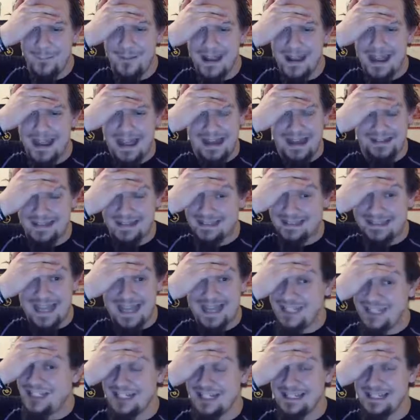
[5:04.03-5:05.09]
man, like
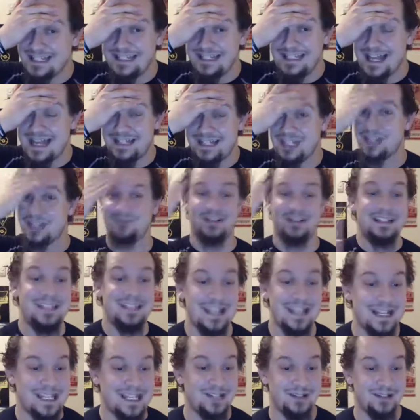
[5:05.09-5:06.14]
that's just
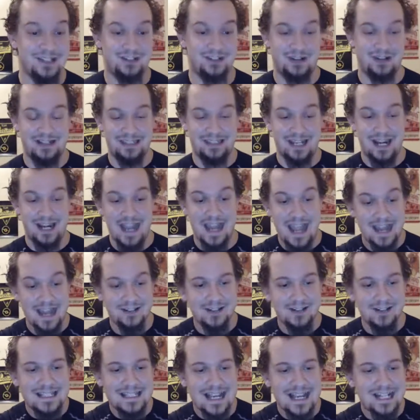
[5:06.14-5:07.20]
ridiculous right there. And
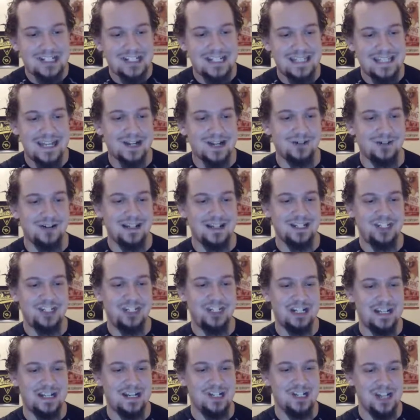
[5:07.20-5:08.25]
let's actually take a look at
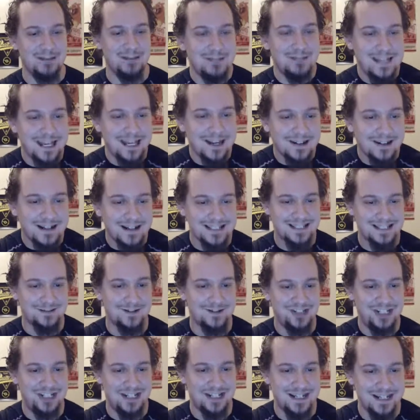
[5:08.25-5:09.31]
Shedinja. I'm curious
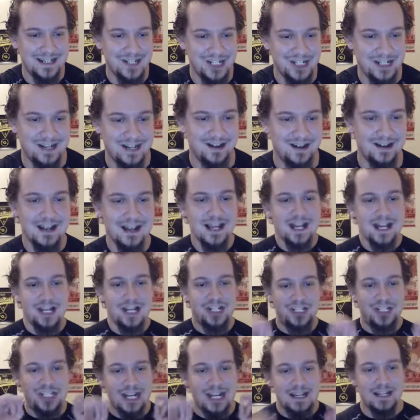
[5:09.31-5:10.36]
about Shedinja here.
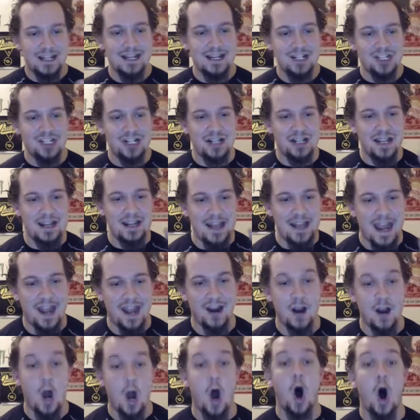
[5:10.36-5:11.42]
Shedinja
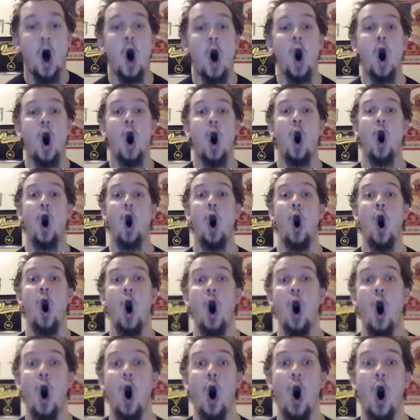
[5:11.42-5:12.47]
inherit.
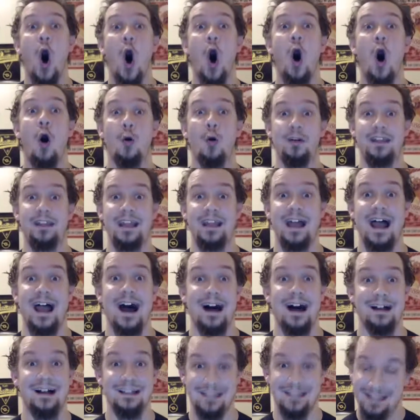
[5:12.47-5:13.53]
Oh
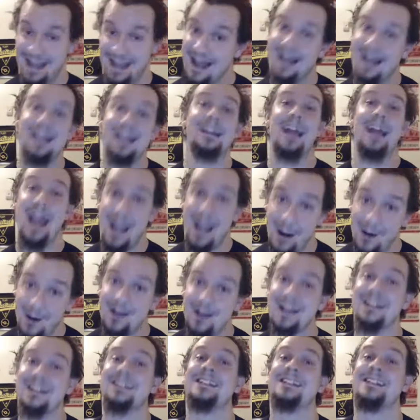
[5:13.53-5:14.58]
yeah,
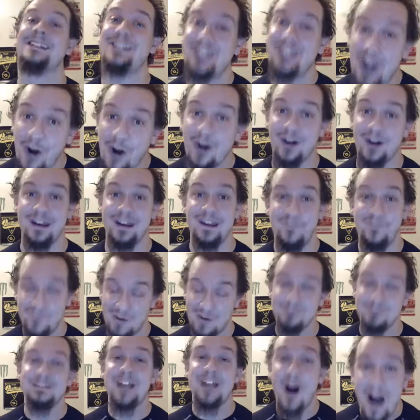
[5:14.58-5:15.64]
inheriting Sturdy
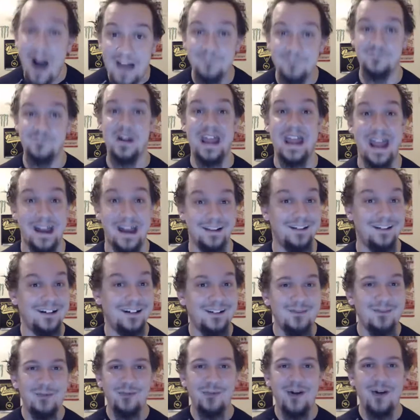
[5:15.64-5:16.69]
from Donphan.
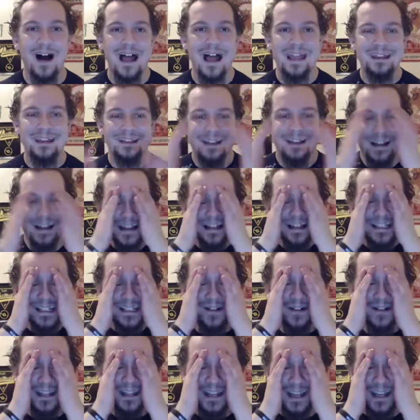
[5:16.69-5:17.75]
What?
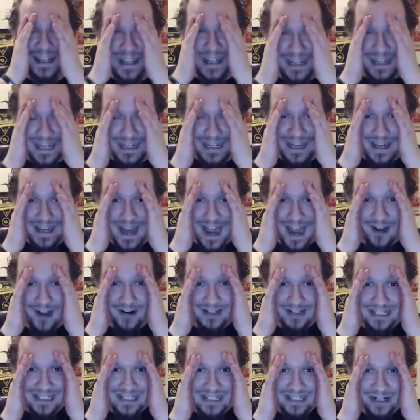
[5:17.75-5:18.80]
So it can
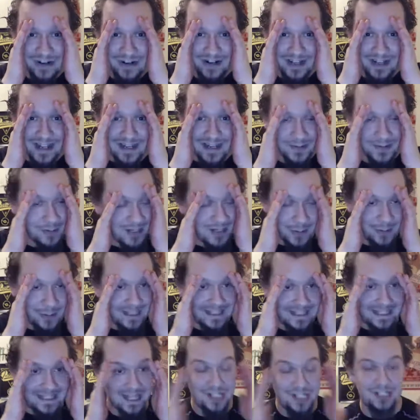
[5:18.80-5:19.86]
inherit Sturdy, and it would
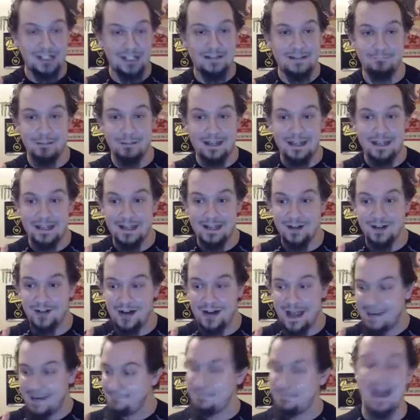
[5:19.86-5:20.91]
essentially be
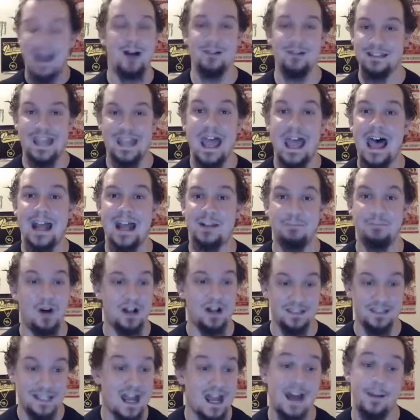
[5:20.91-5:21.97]
like Balanced
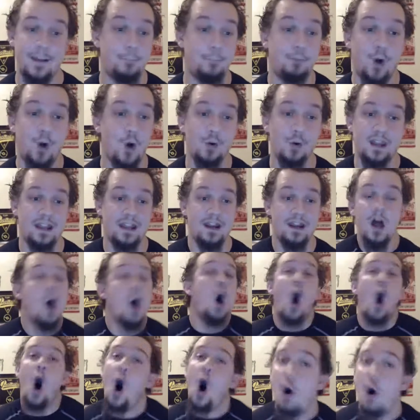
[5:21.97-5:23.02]
Hackmons kind of broken
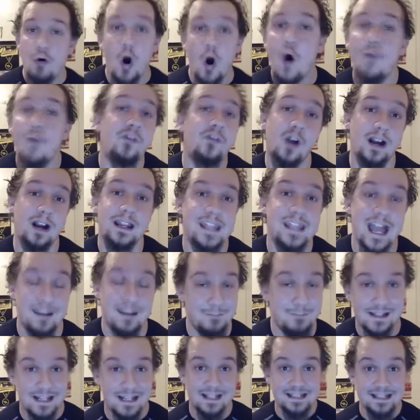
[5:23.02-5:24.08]
all over again,
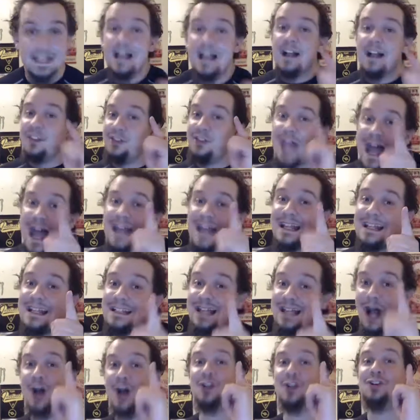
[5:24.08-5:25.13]
because that
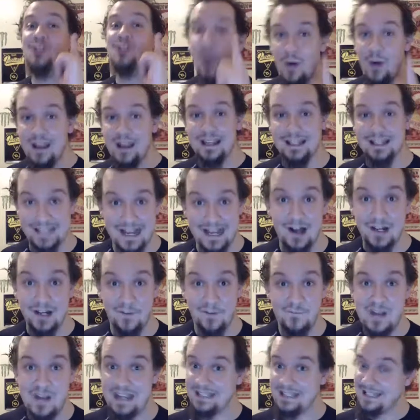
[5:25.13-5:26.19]
is annoying as hell to
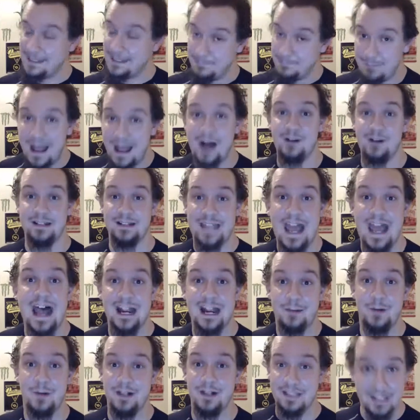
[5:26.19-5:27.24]
face in Balanced
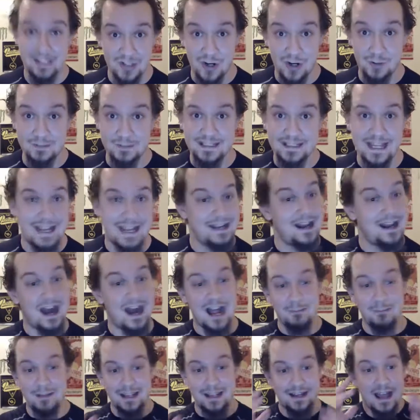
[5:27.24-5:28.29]
Hackmons. You know what I'm saying?
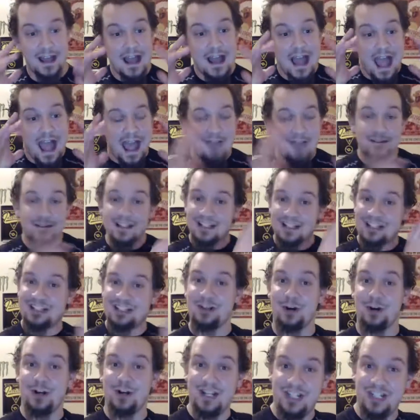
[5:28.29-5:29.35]
I mean, having a
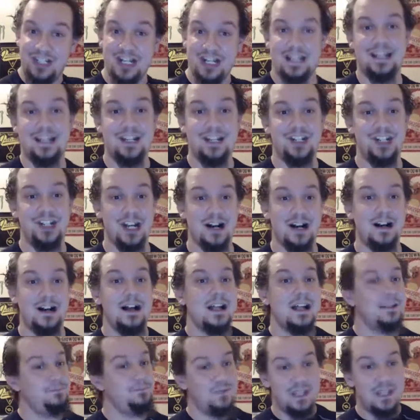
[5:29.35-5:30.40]
Sturdy Shedinja,
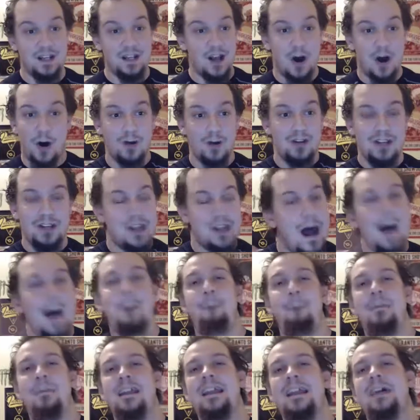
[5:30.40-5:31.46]
you know,
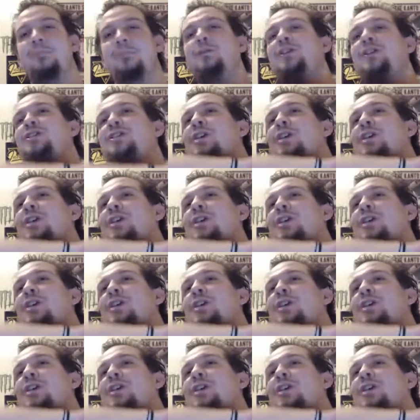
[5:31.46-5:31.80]
not being able to